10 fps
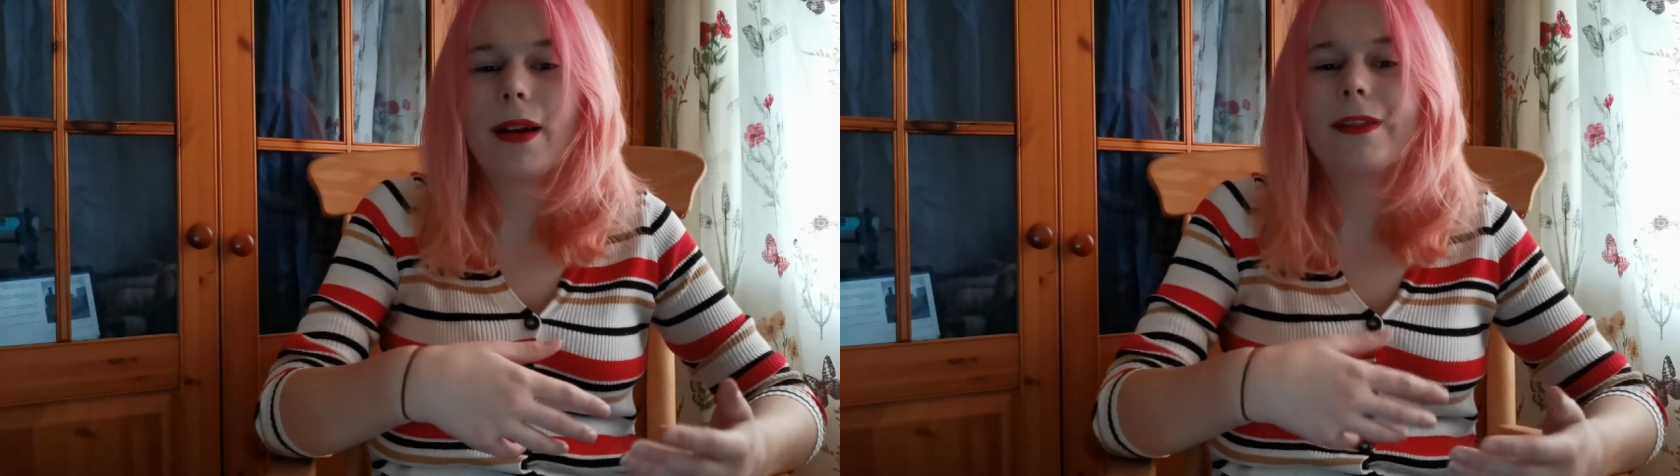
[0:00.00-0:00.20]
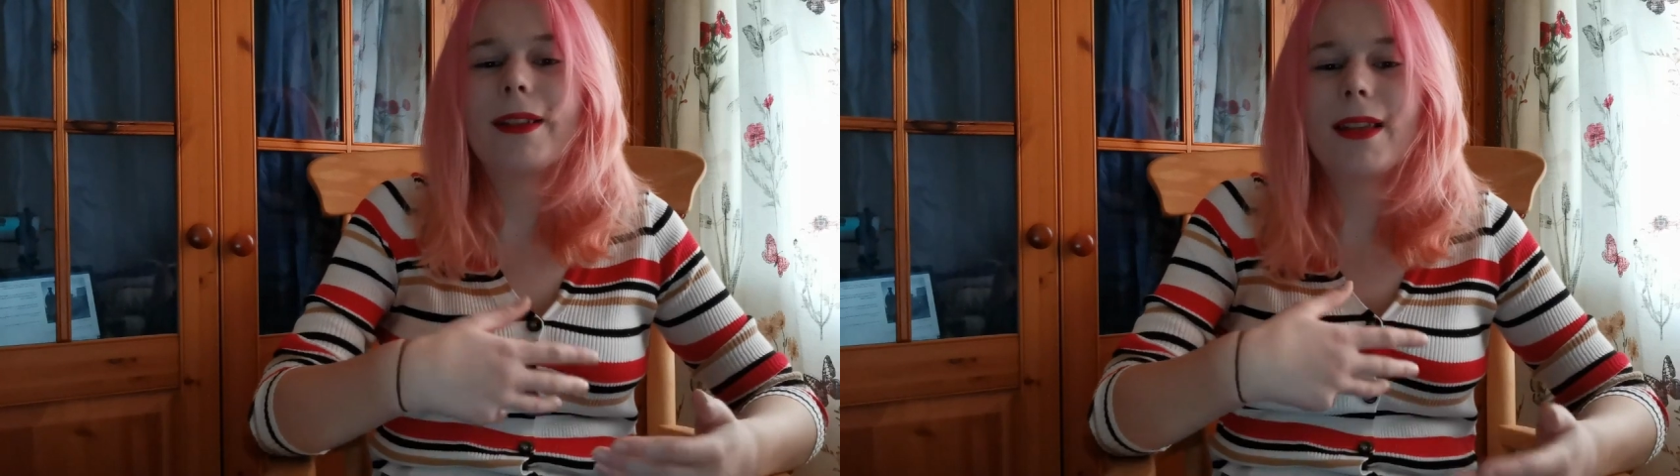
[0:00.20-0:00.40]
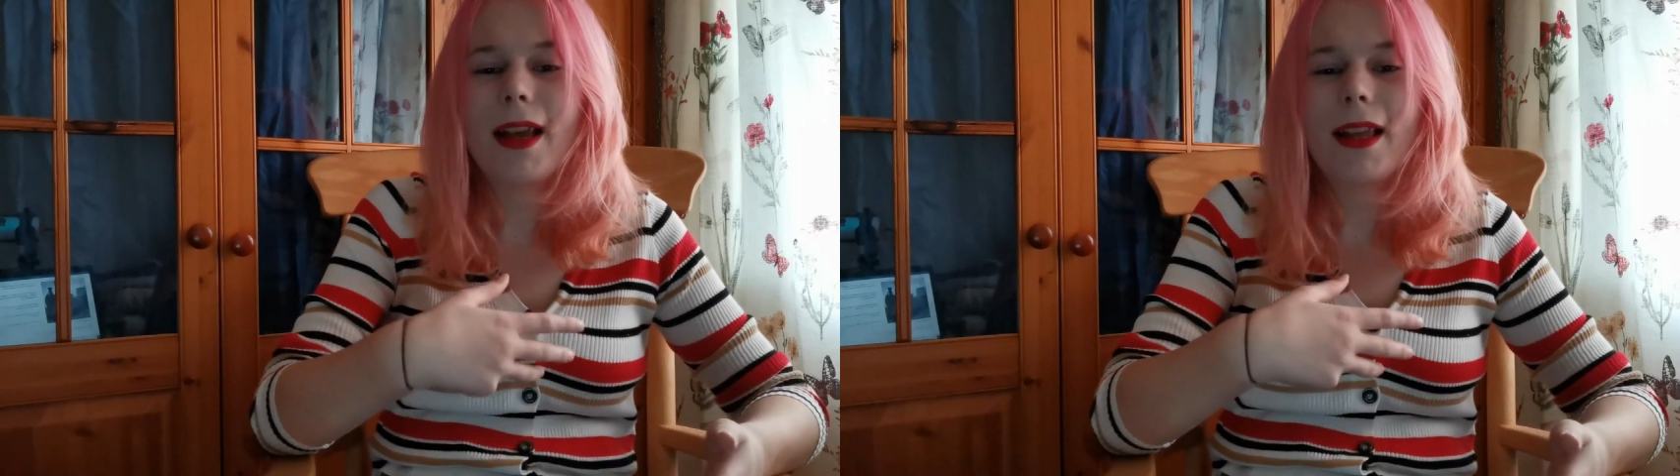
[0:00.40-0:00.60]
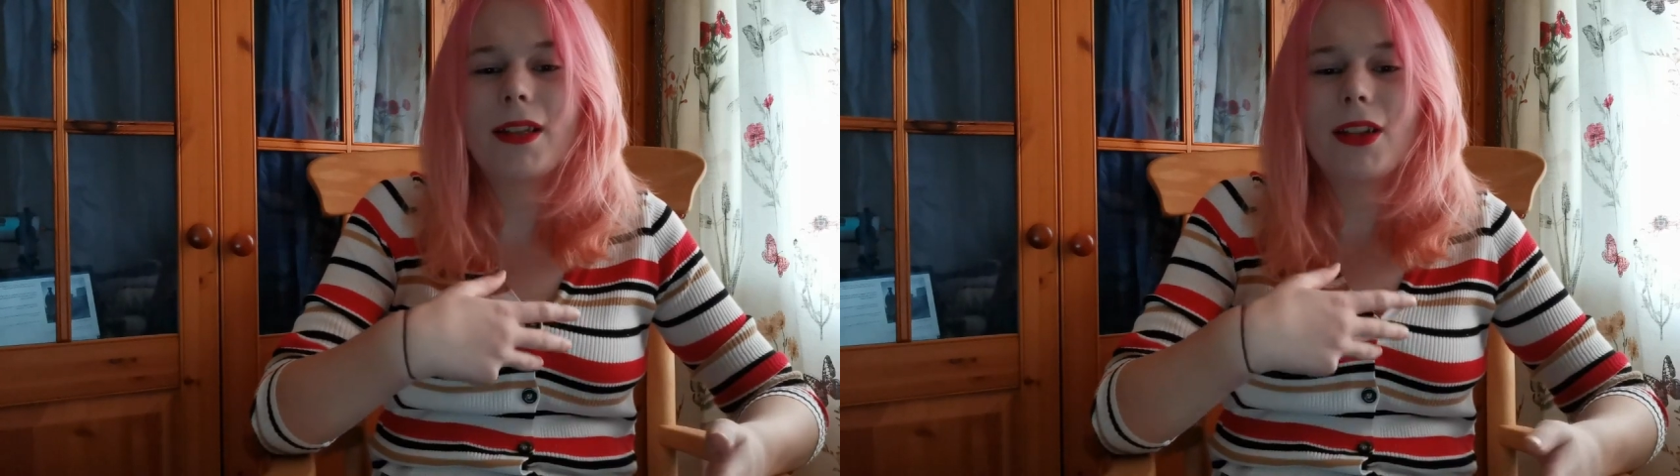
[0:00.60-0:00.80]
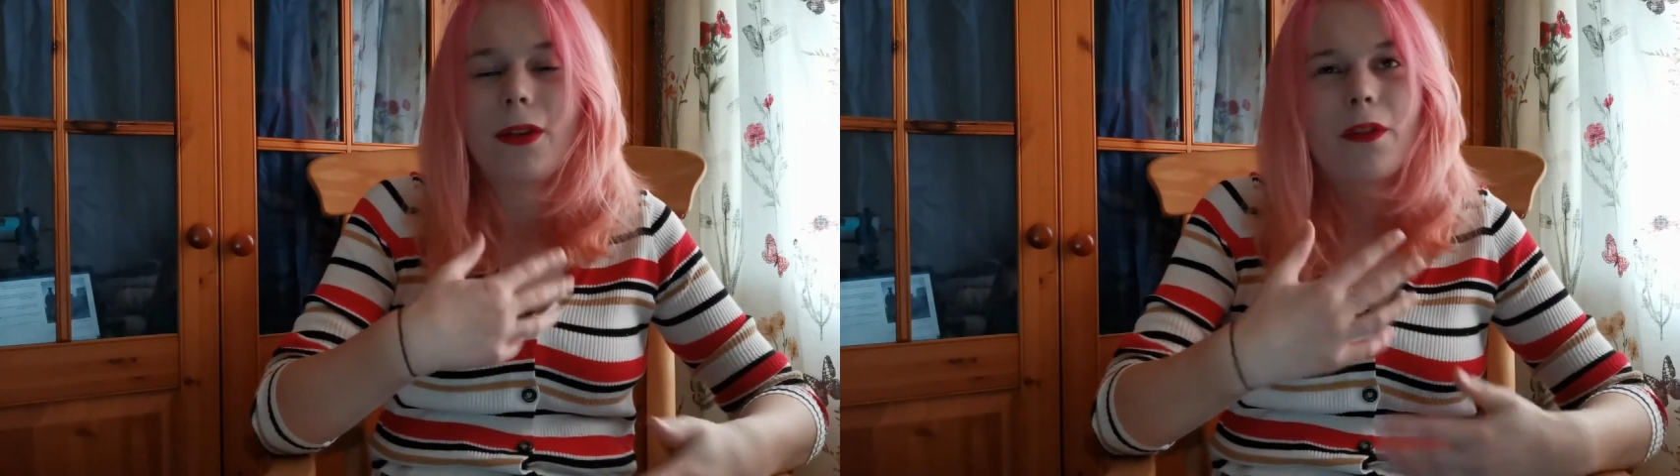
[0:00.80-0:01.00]
my
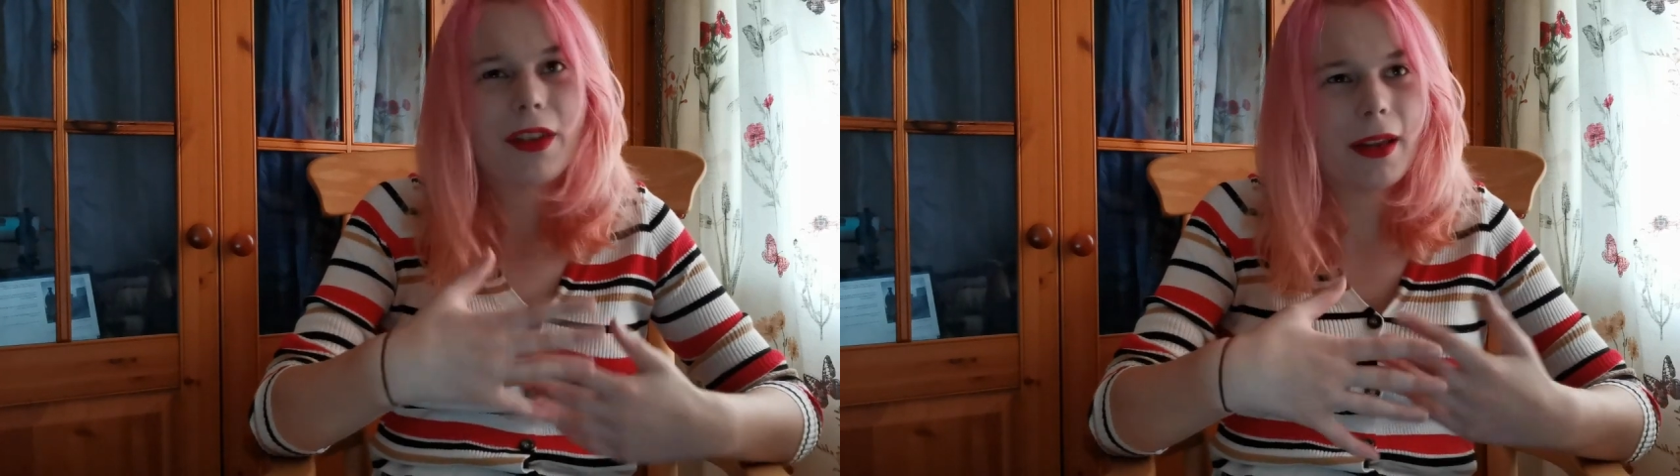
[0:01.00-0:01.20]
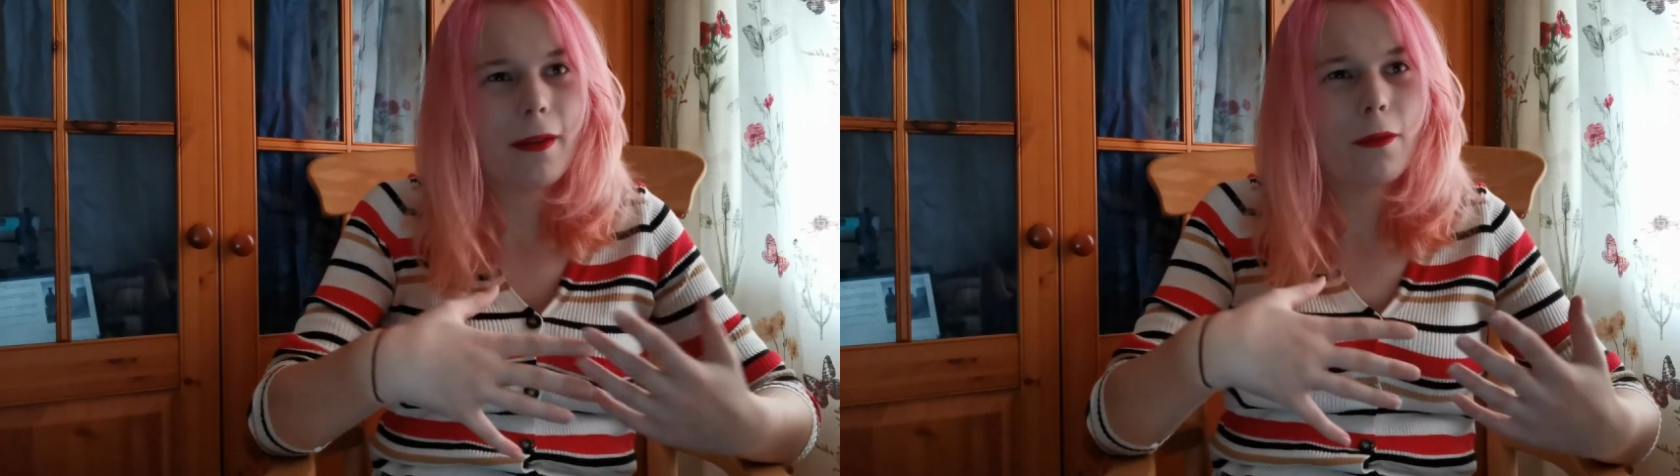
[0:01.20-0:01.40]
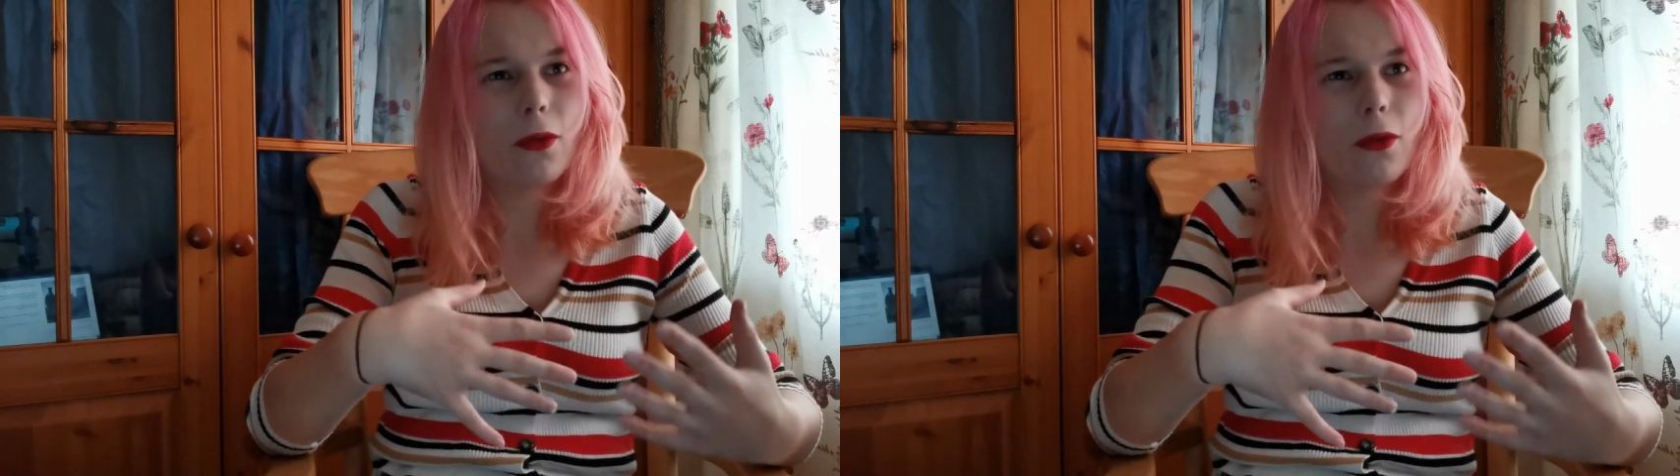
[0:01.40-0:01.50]
research in a video